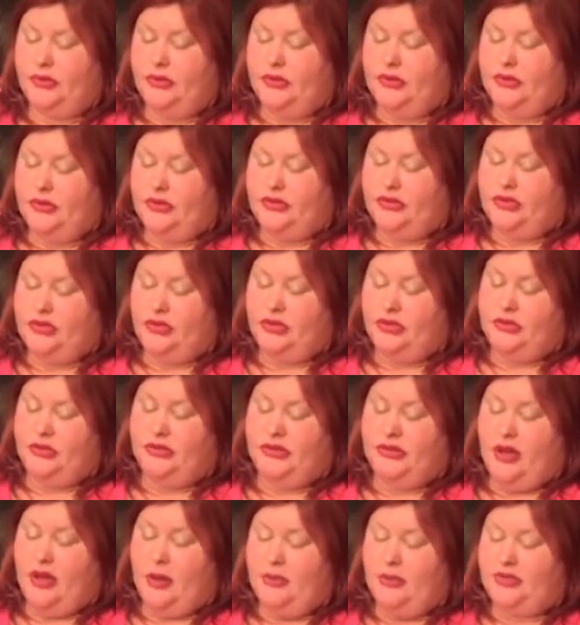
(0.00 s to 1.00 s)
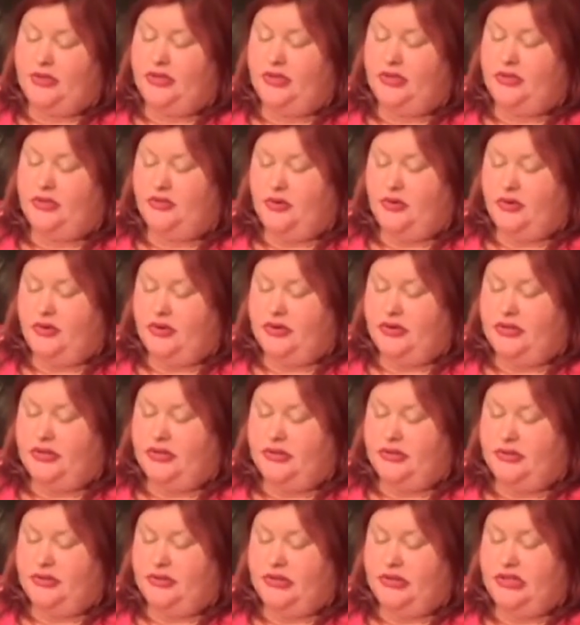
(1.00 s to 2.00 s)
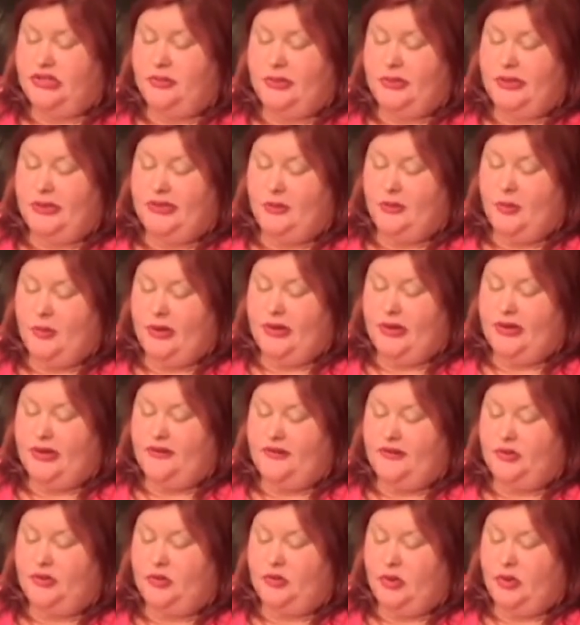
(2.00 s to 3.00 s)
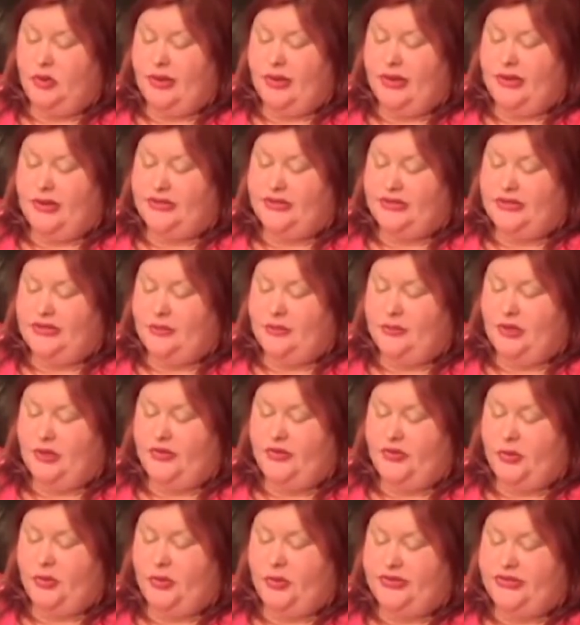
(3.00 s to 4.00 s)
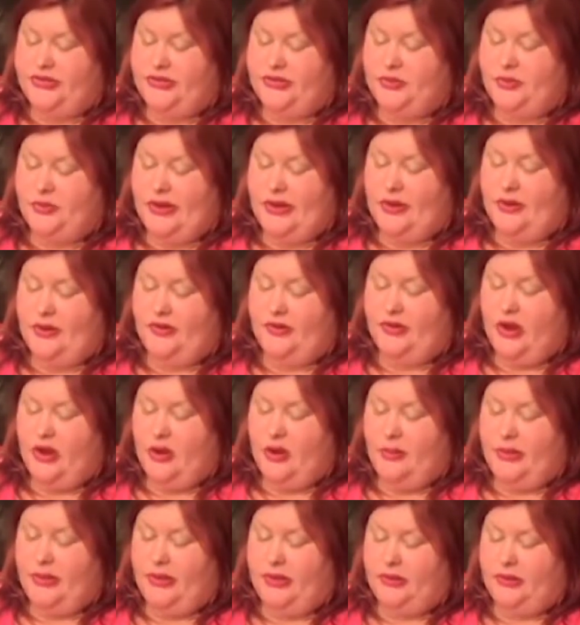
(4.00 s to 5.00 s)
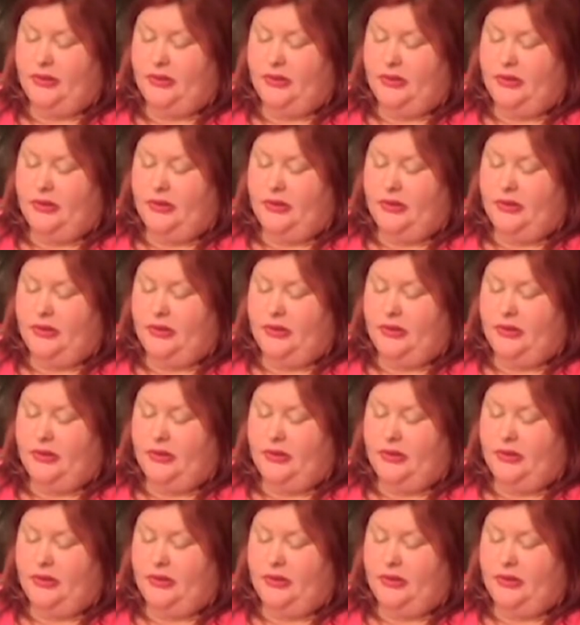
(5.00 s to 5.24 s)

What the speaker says: She looked in the cupboards and the drawers. Then she picked up one end of the toy box and tipped all the toys into it out on the carpet,